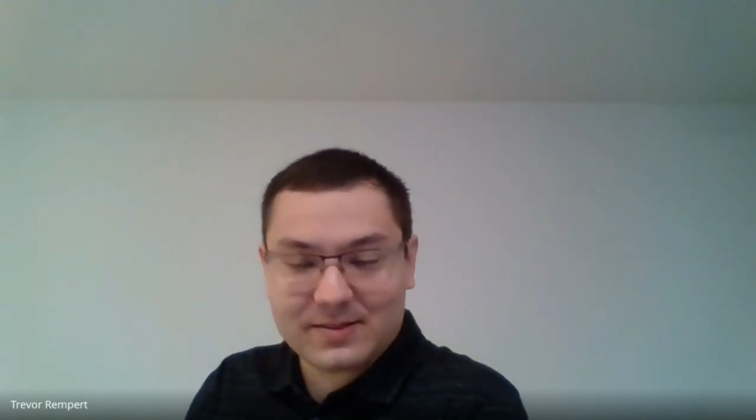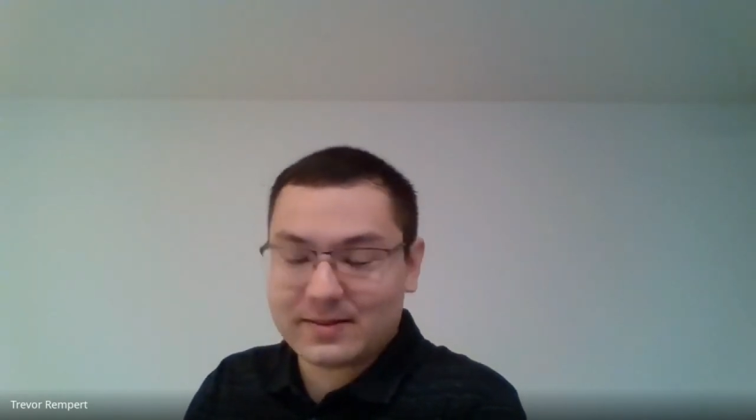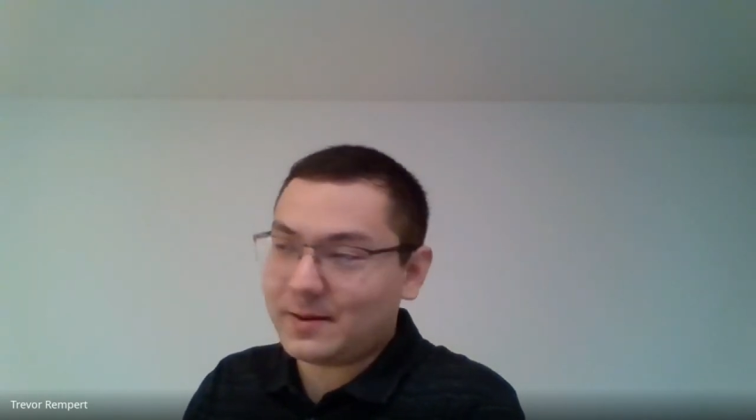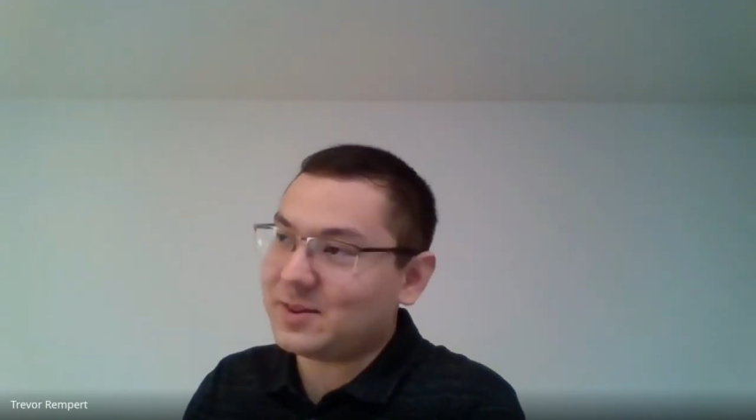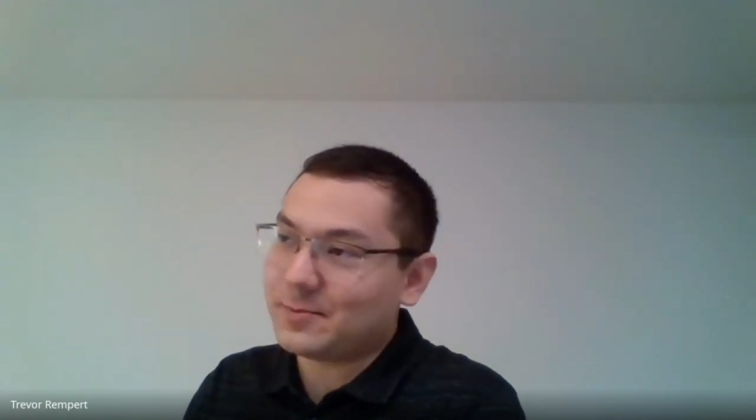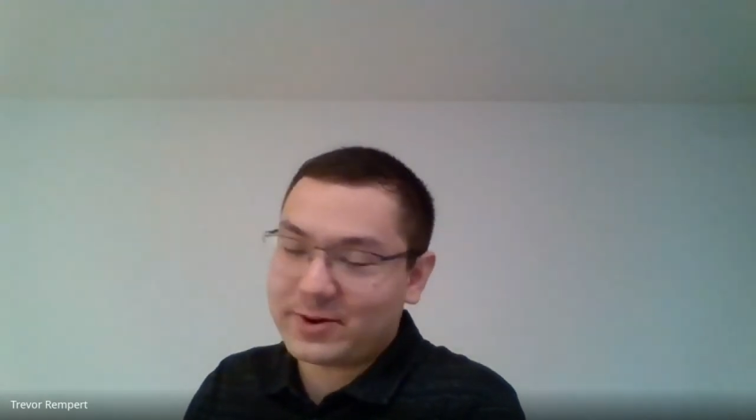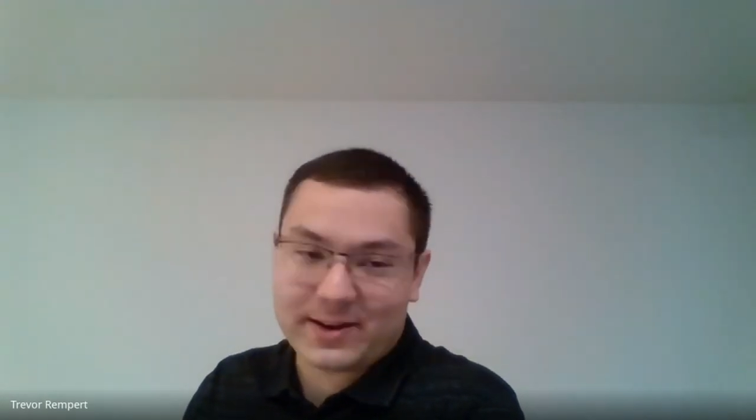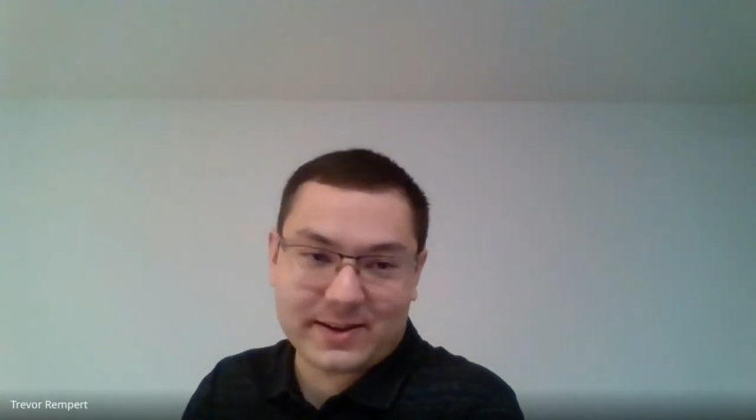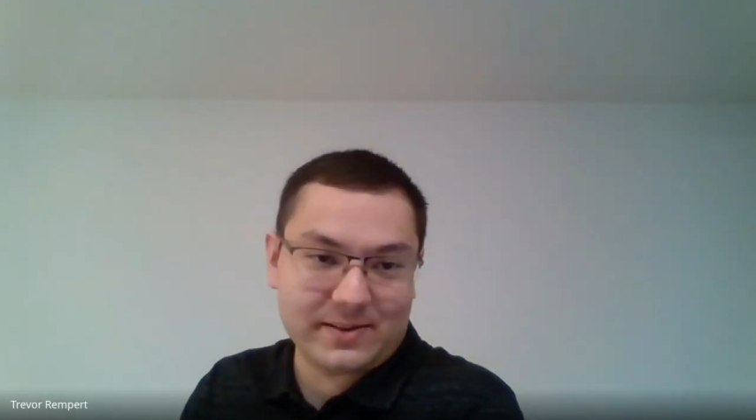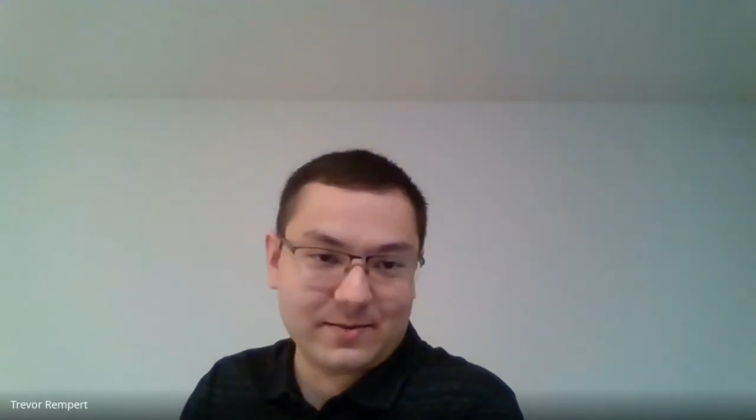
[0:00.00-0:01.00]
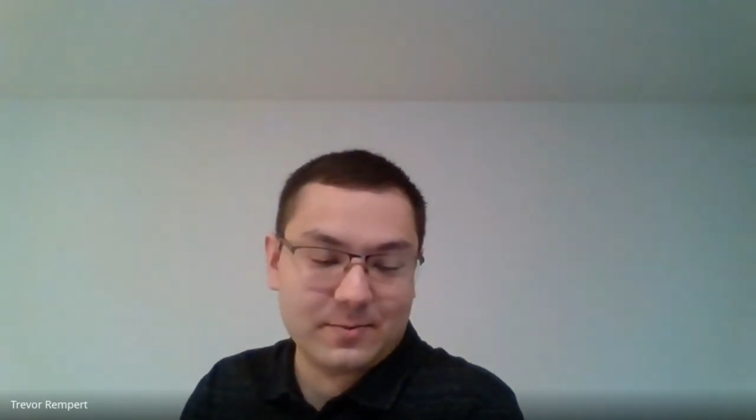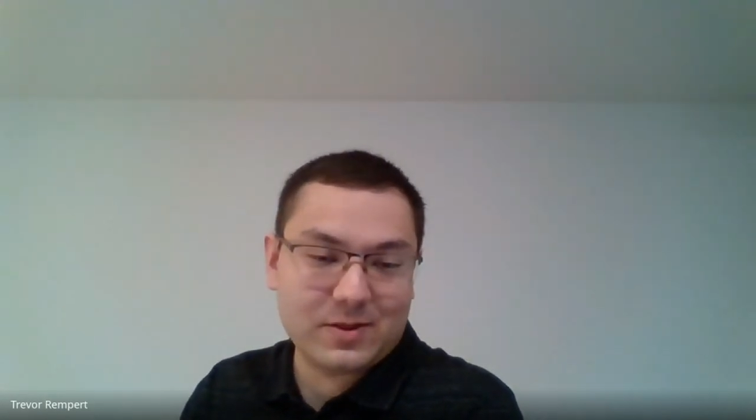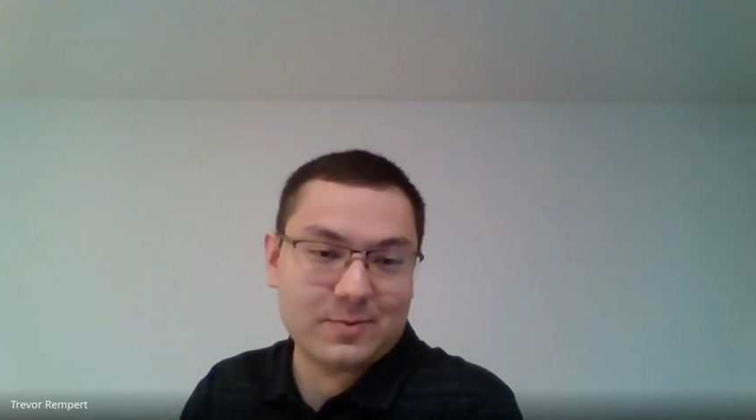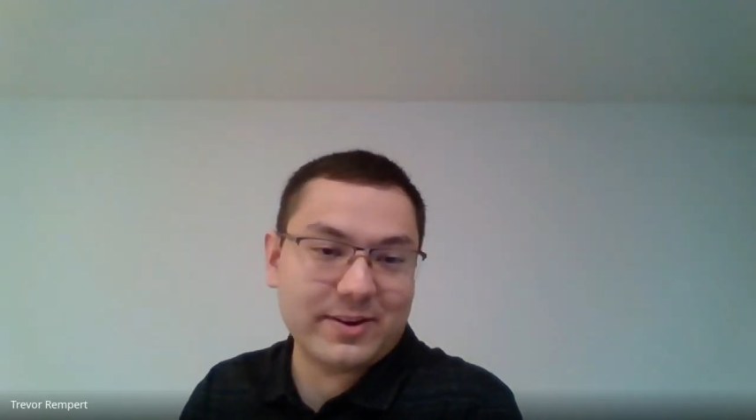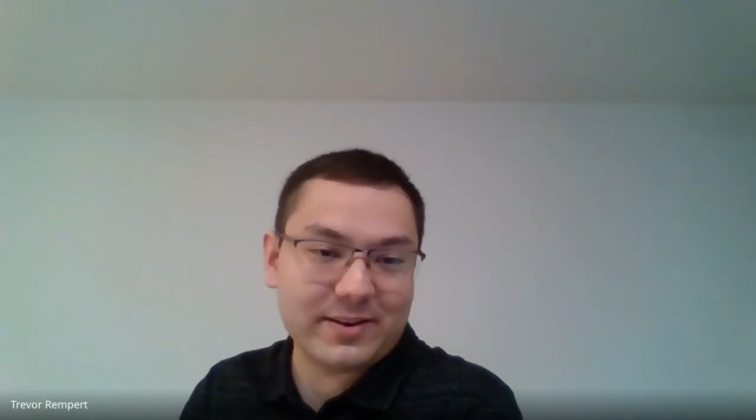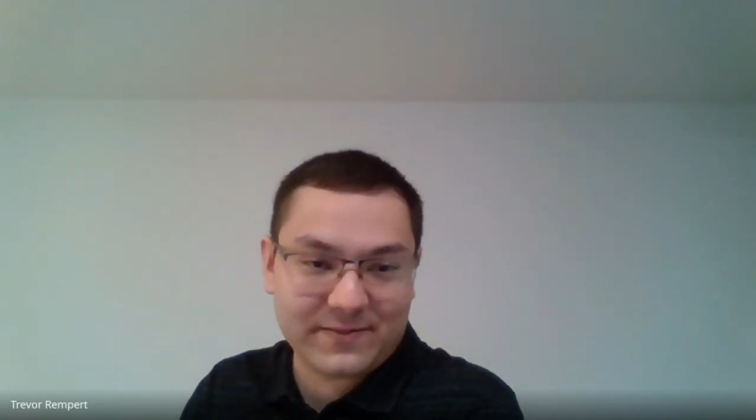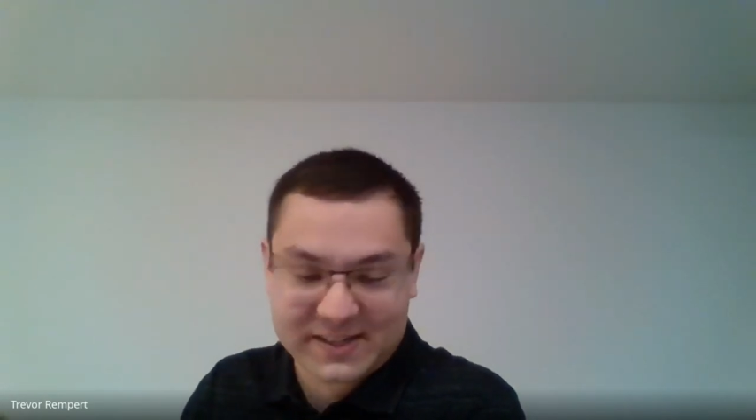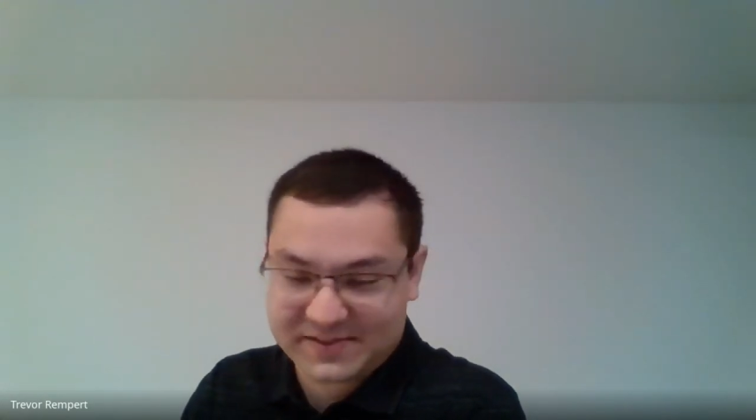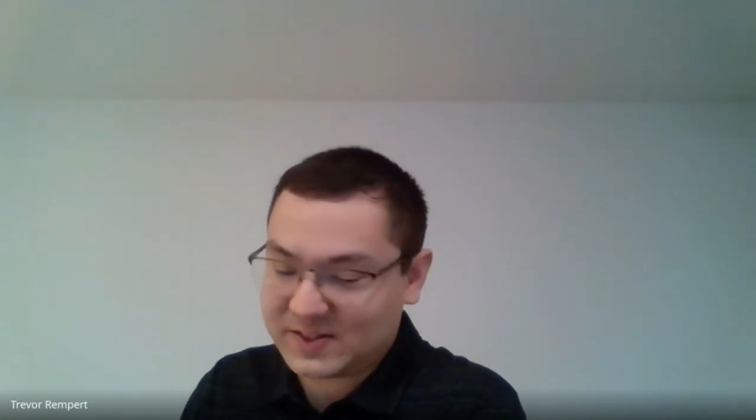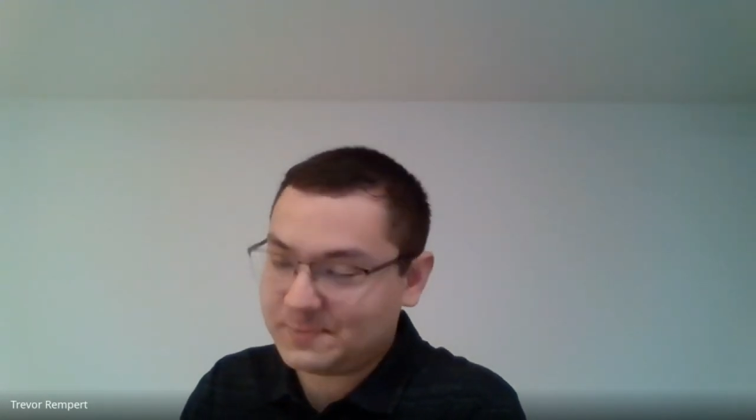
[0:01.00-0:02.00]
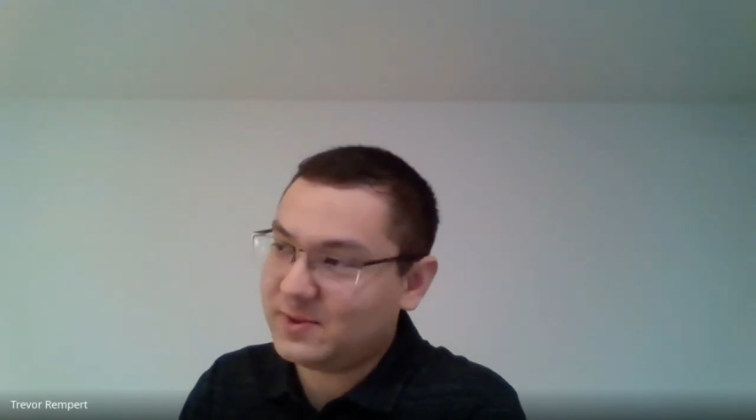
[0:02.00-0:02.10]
I mean, the Moroccan, the Moroccan phosphates,